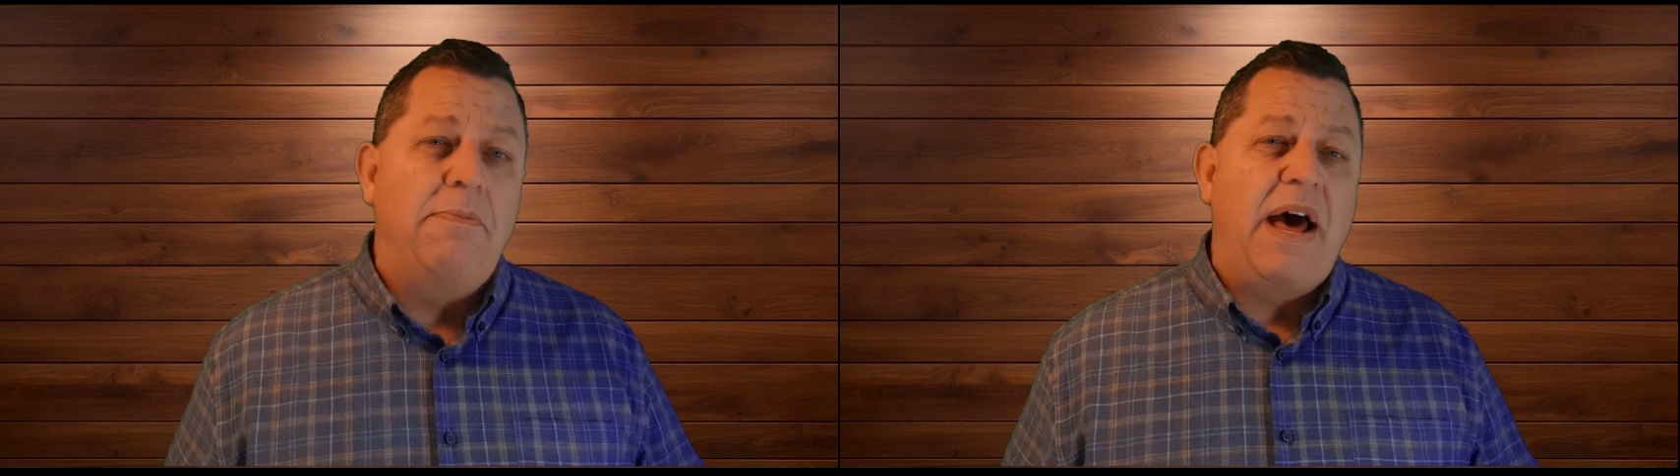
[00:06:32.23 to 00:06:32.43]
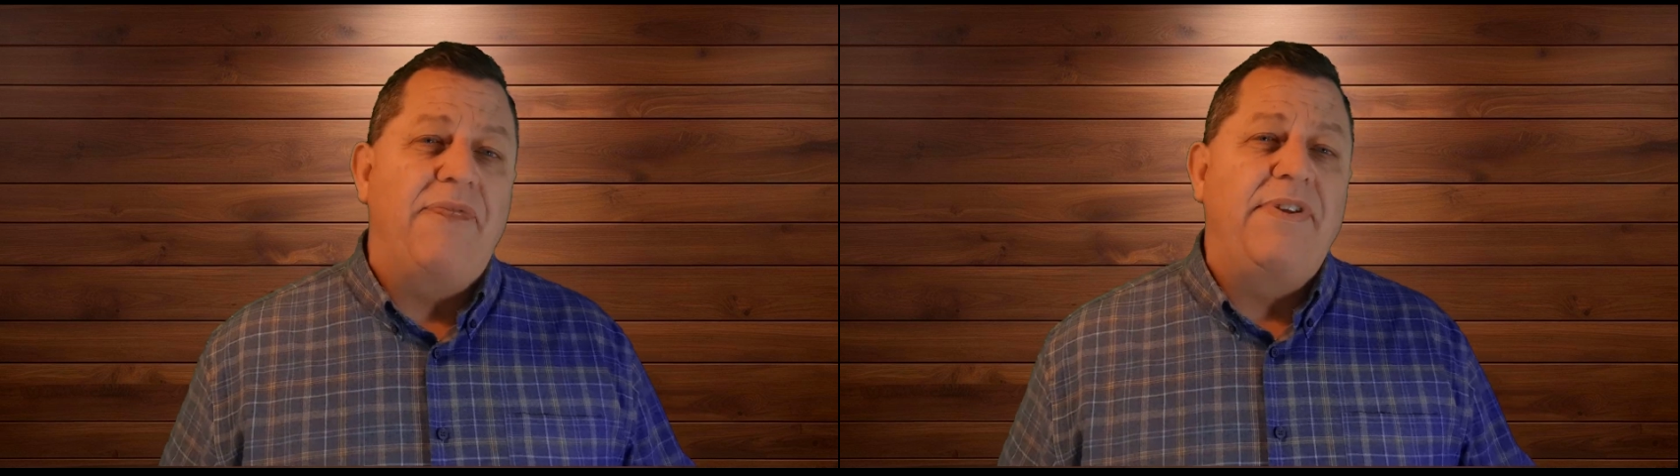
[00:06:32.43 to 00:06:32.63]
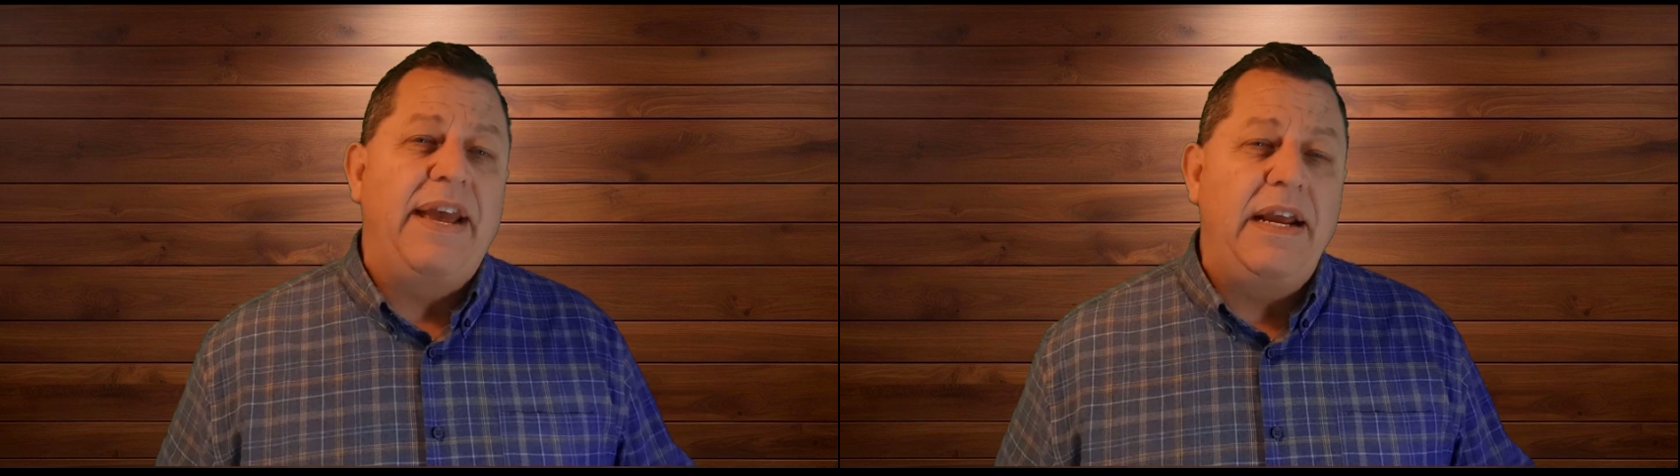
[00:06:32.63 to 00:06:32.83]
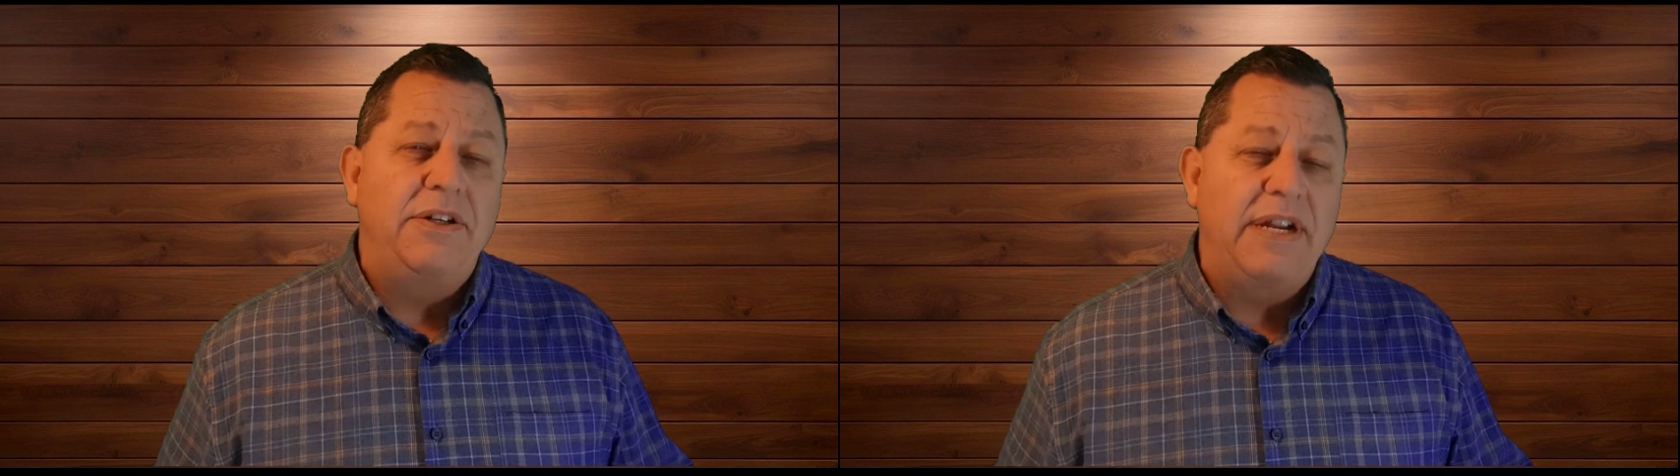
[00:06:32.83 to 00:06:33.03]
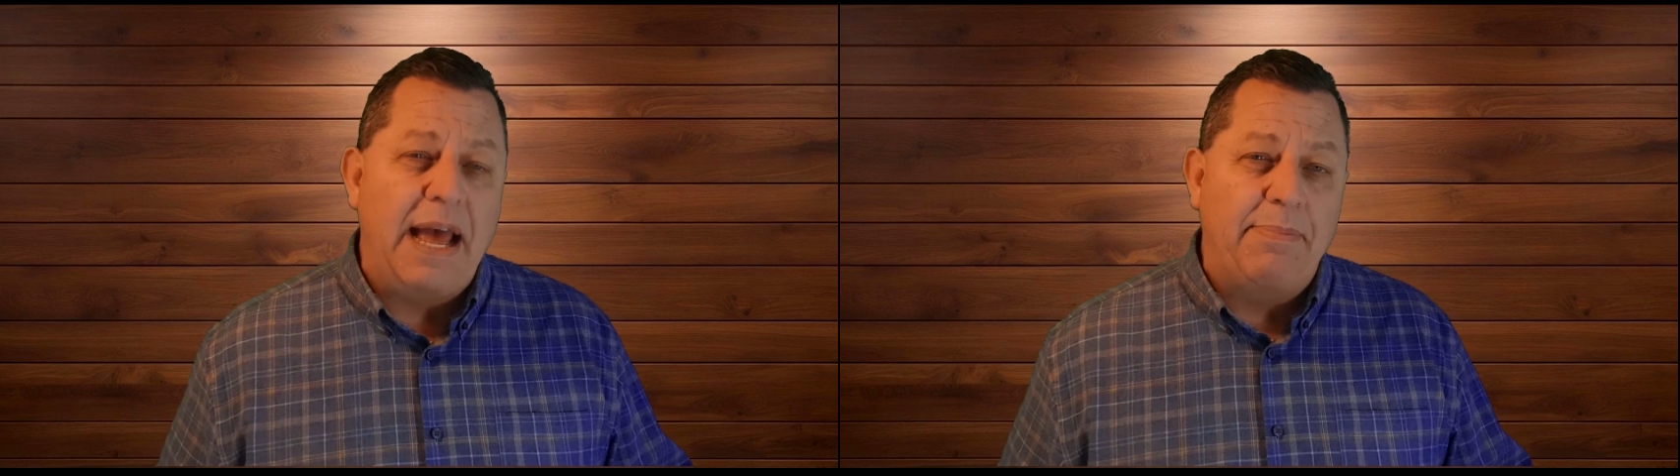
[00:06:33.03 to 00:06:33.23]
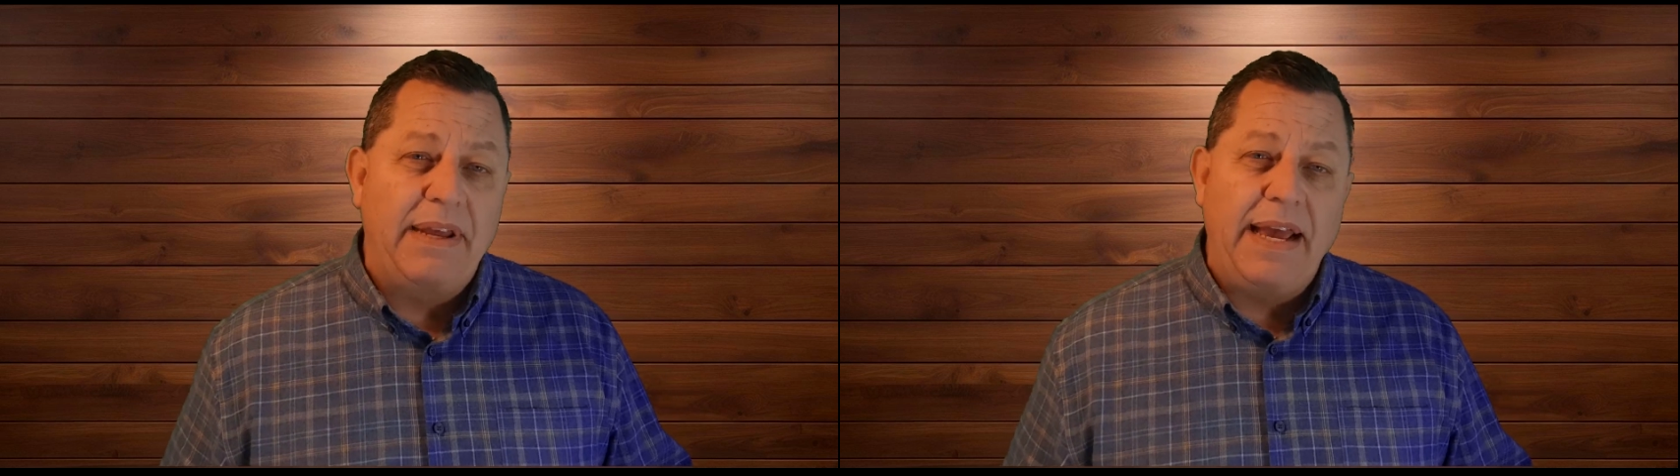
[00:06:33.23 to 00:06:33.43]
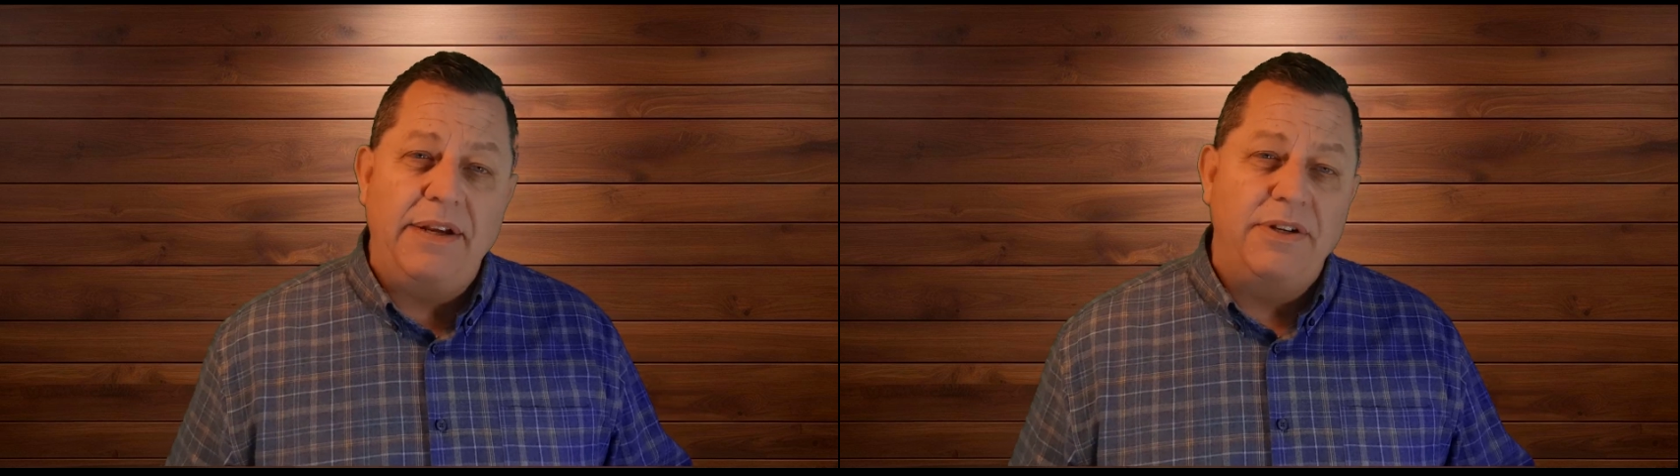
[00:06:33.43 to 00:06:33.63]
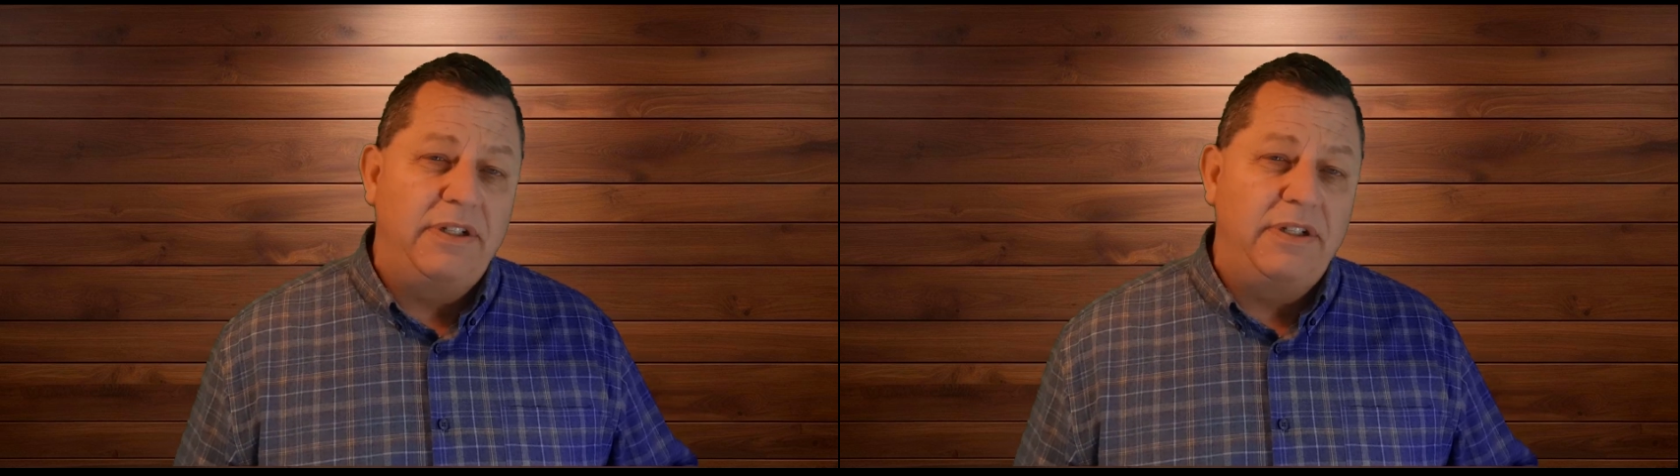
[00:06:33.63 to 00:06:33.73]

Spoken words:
modification application?